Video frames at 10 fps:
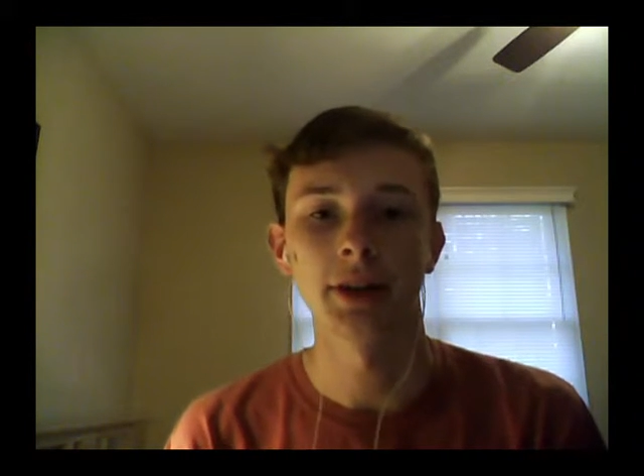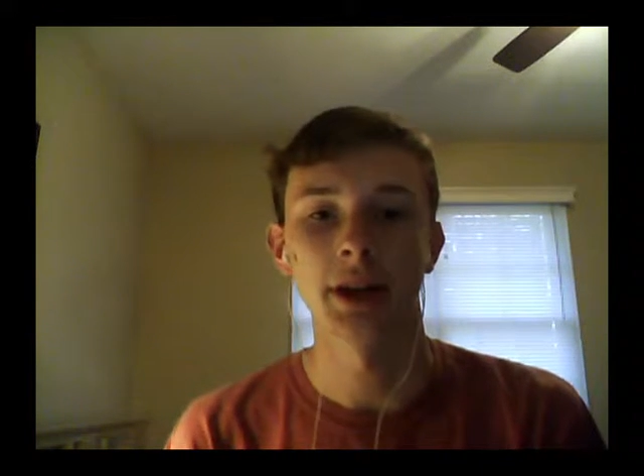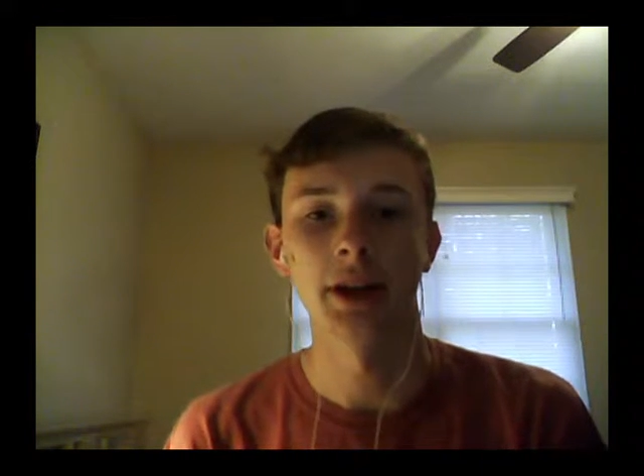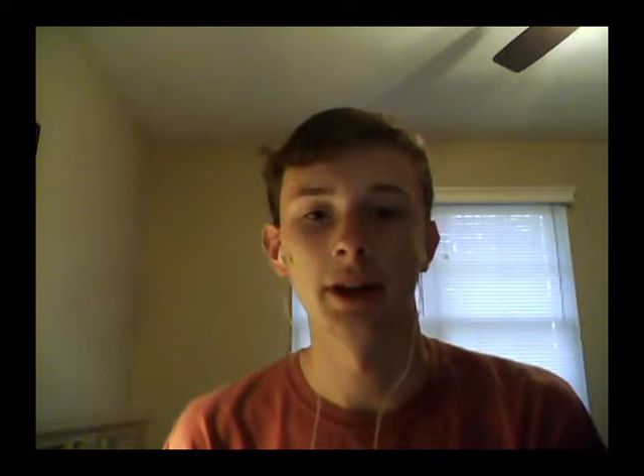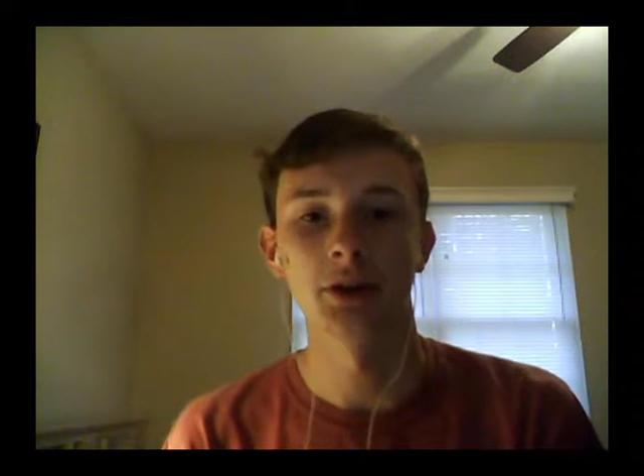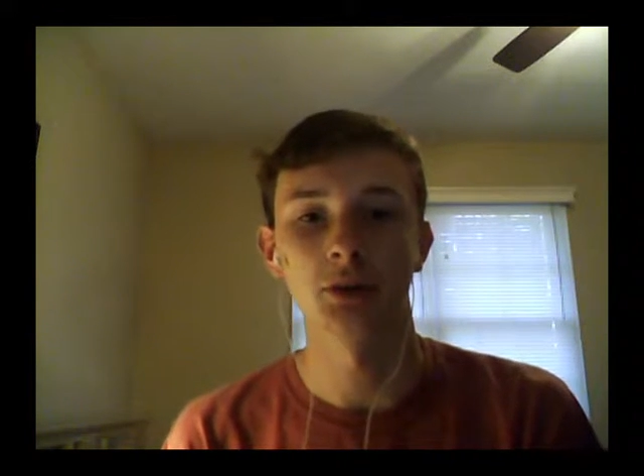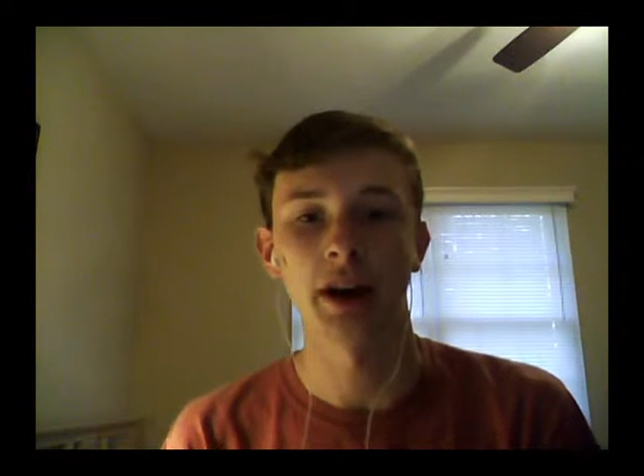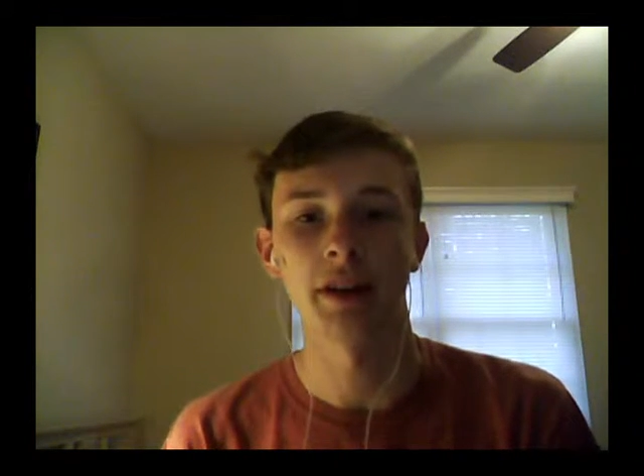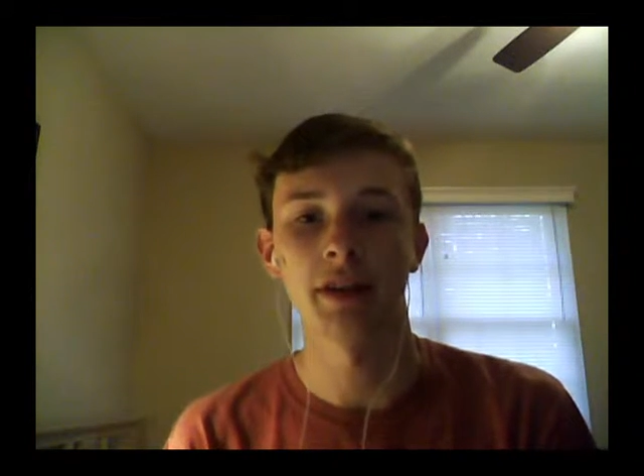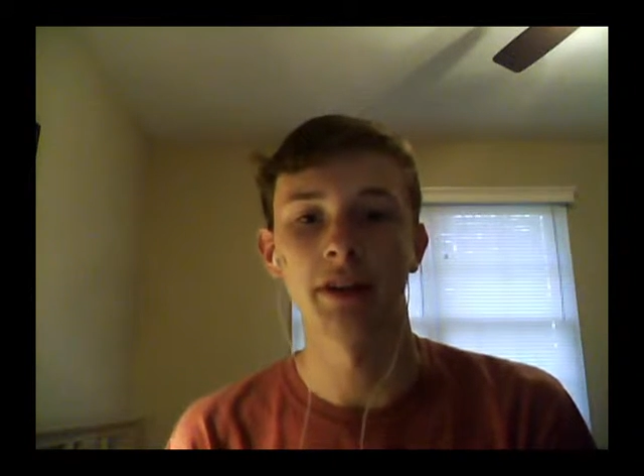and
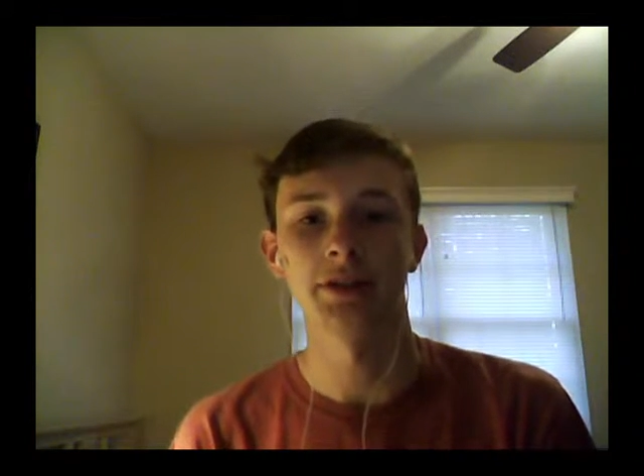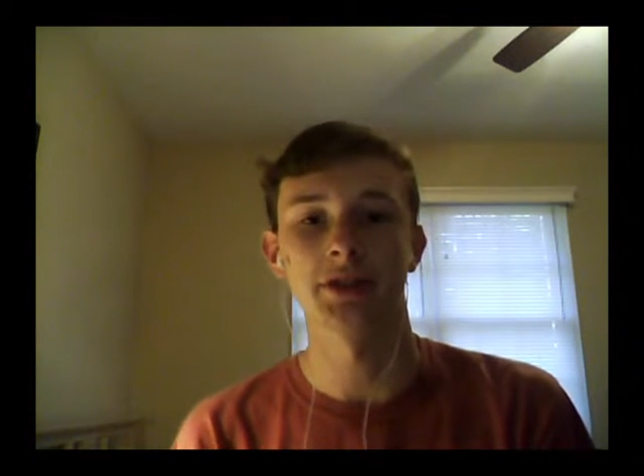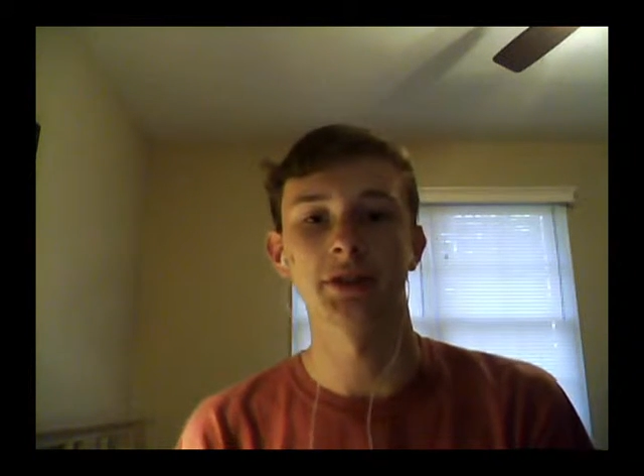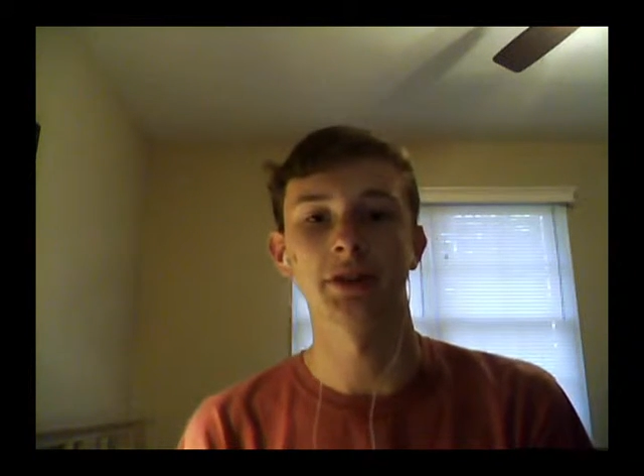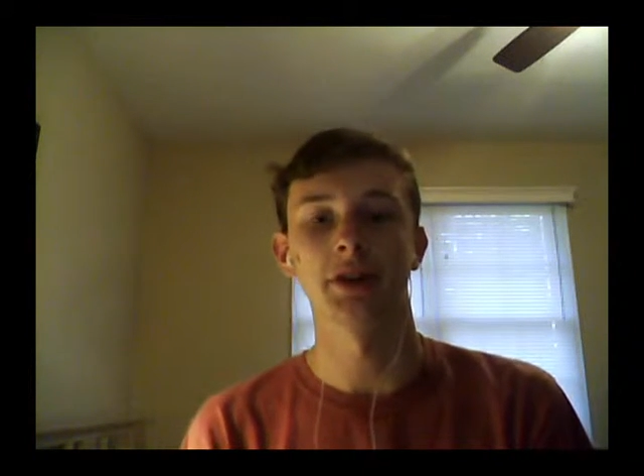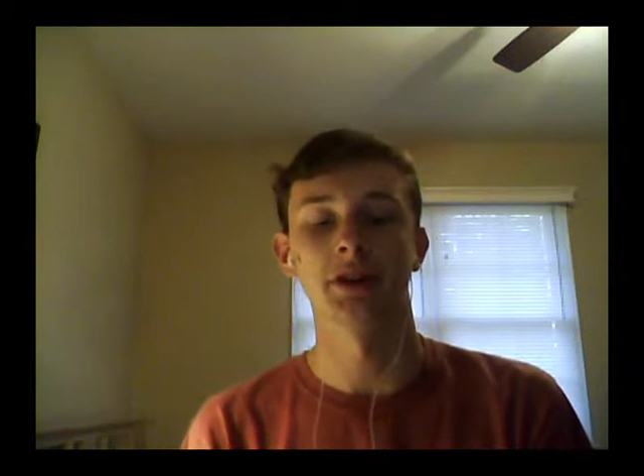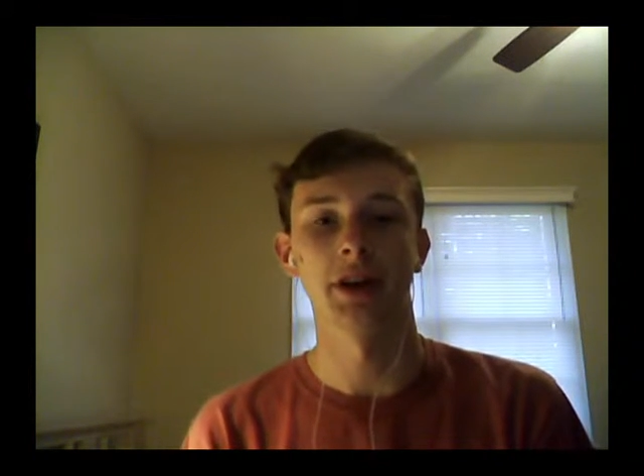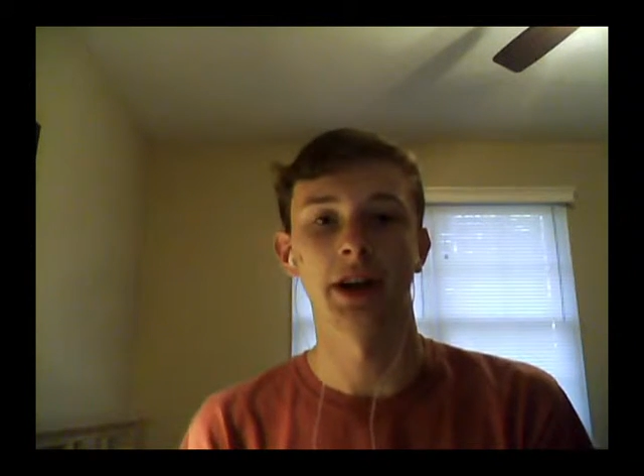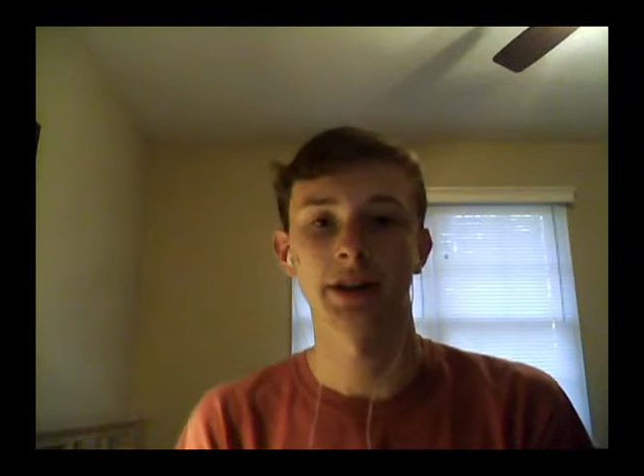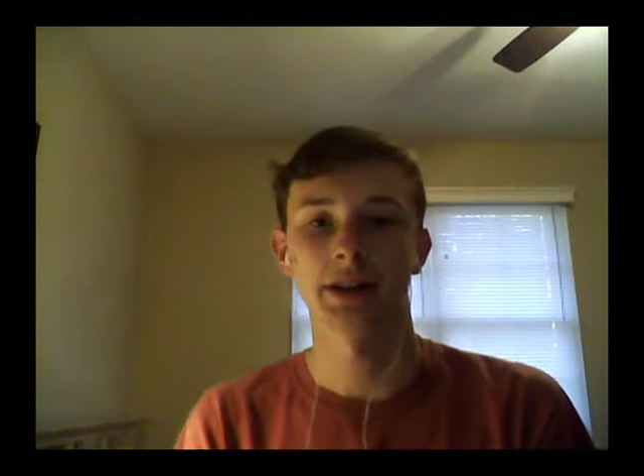write things that are
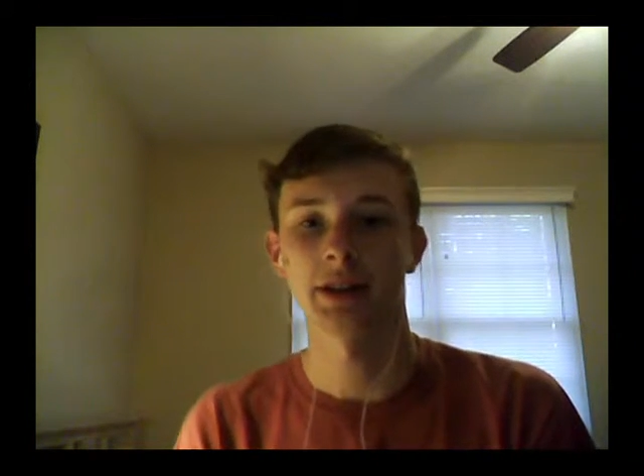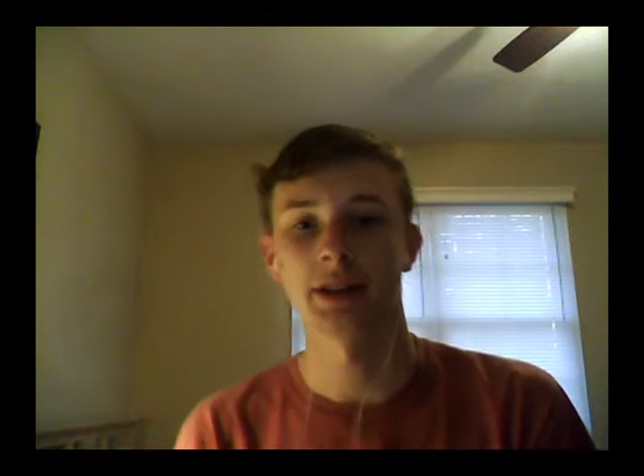incorrect.